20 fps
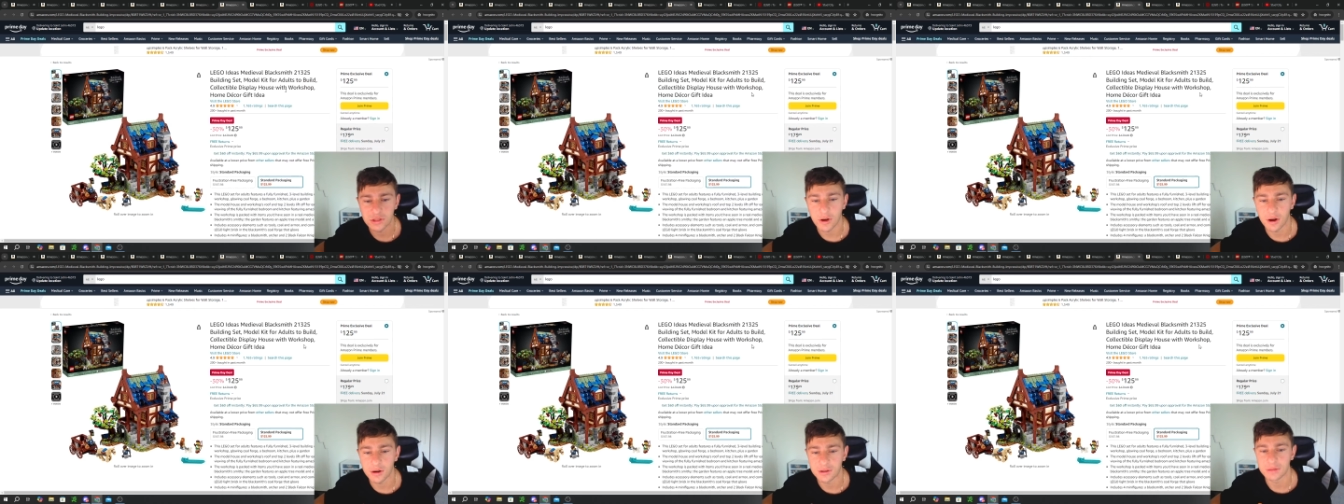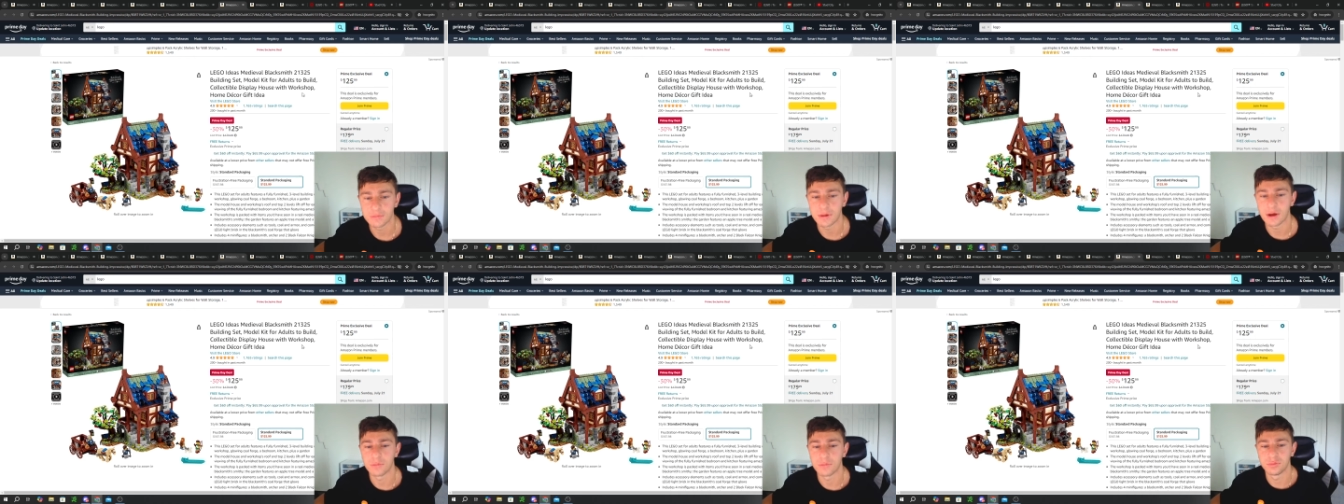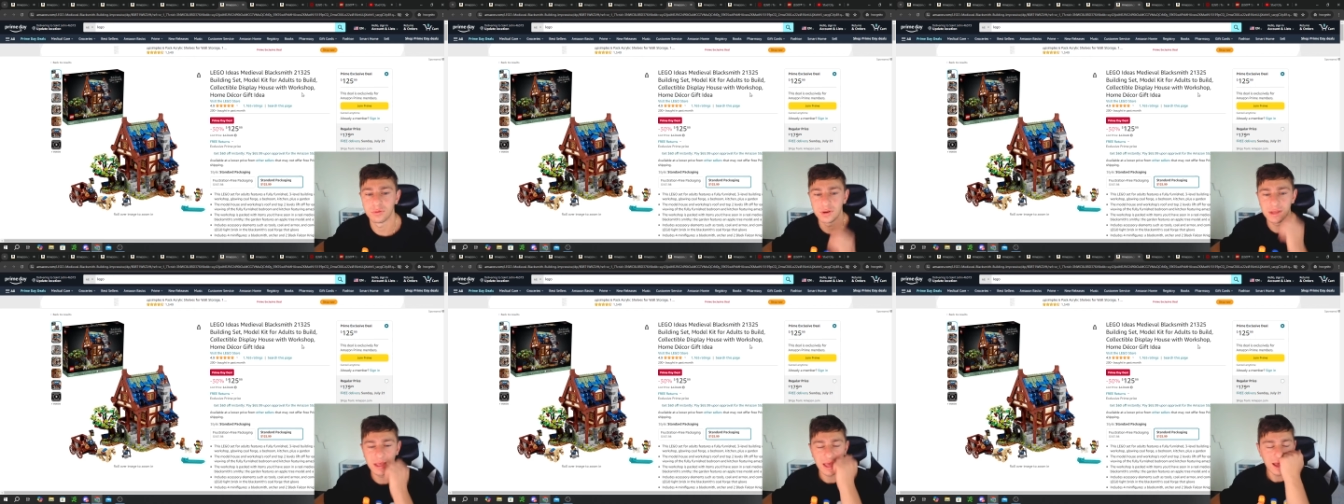talked about
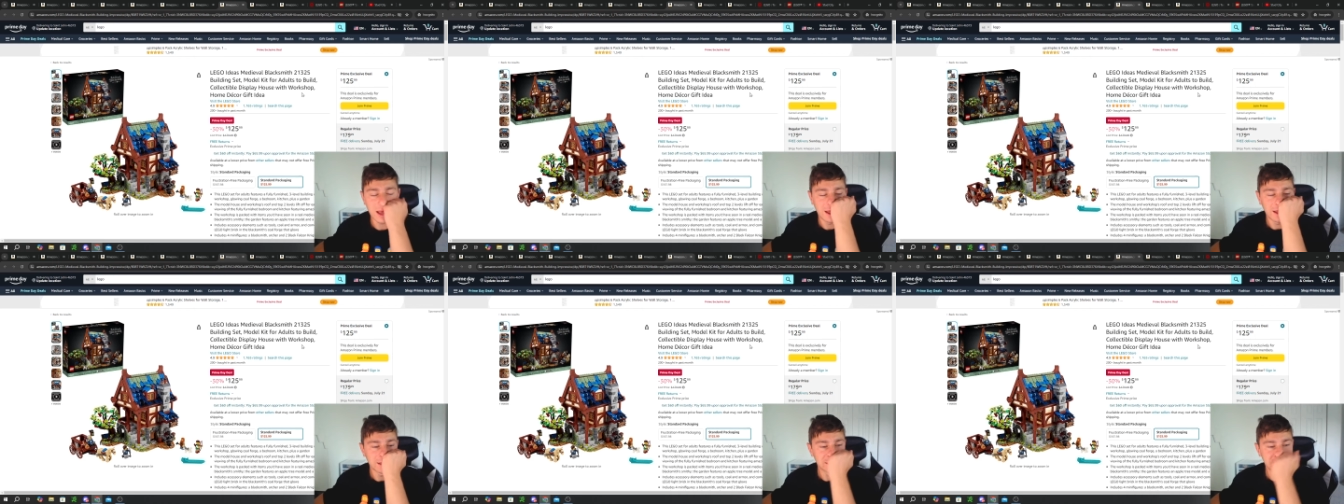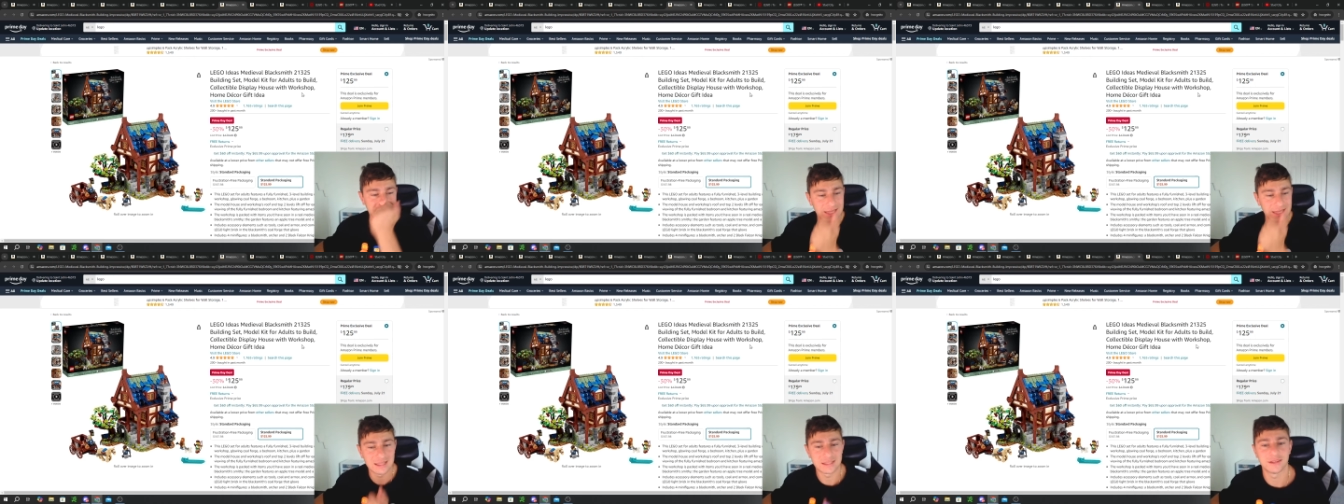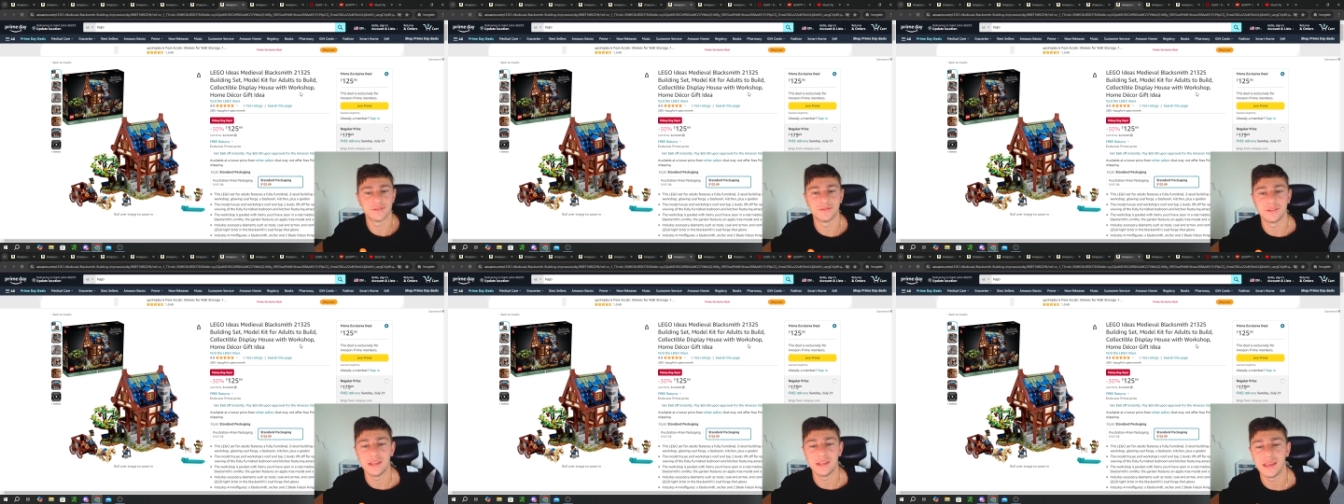pretty high
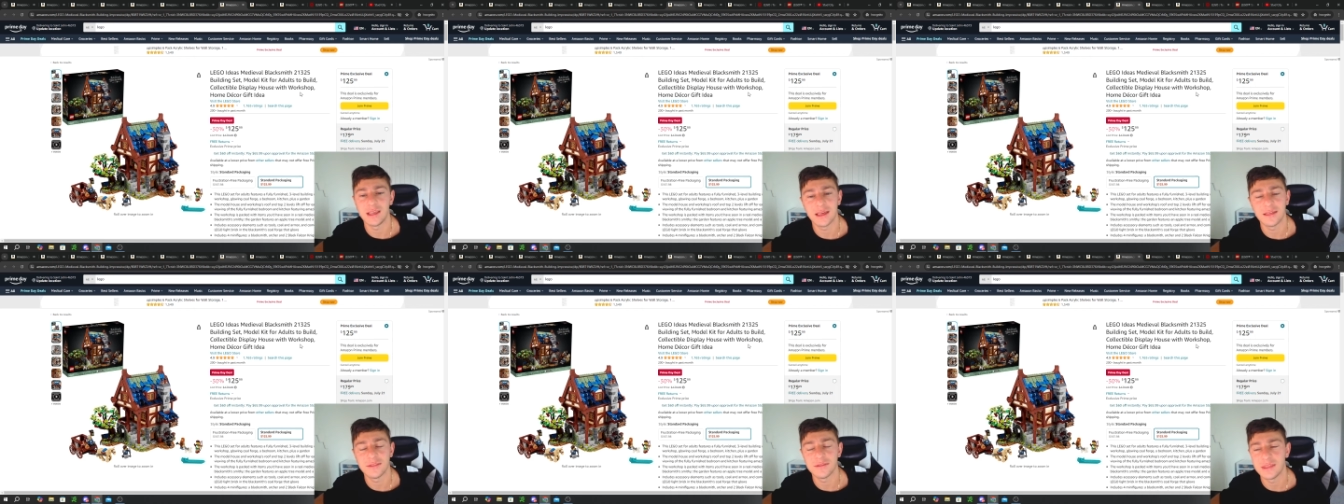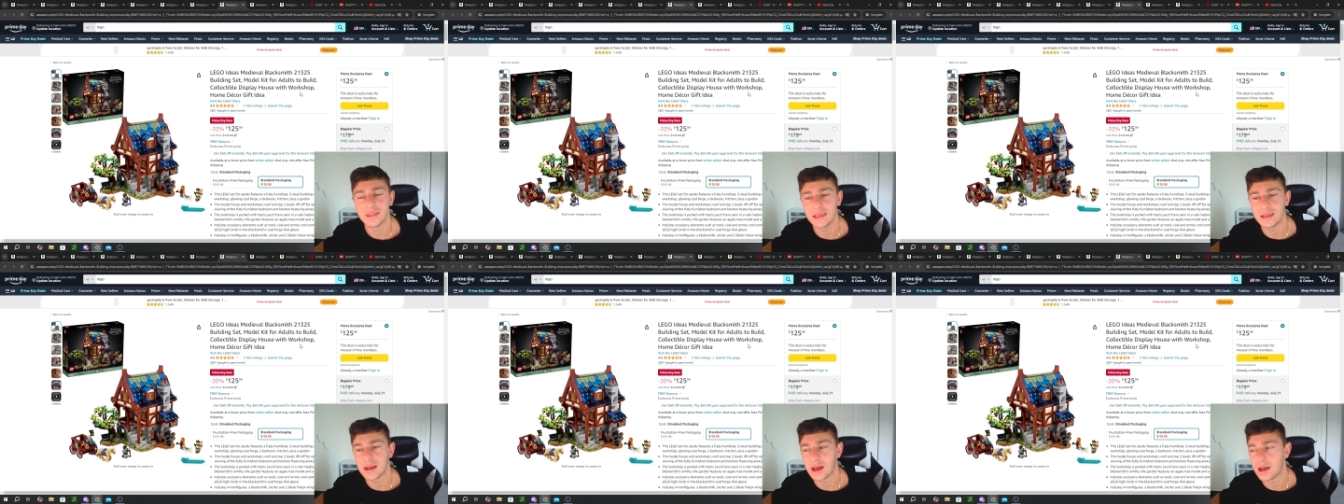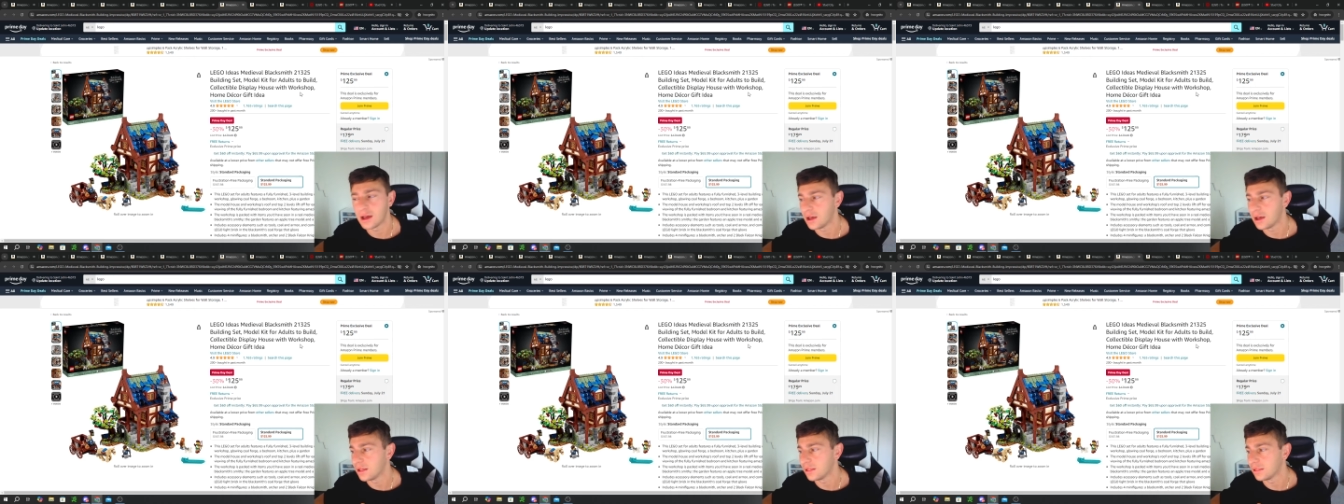extensively in the
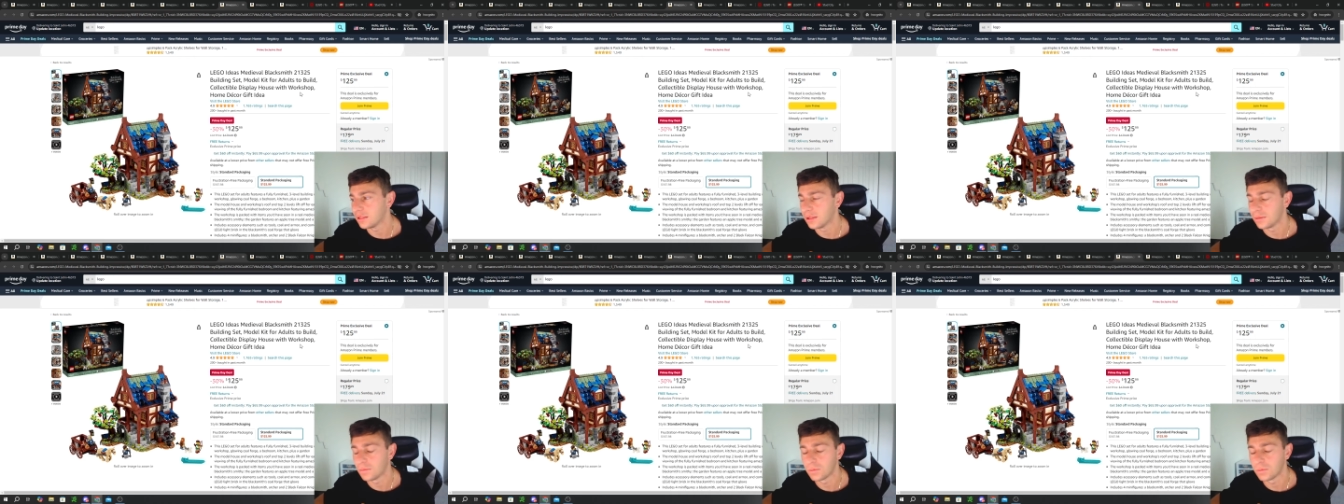uh,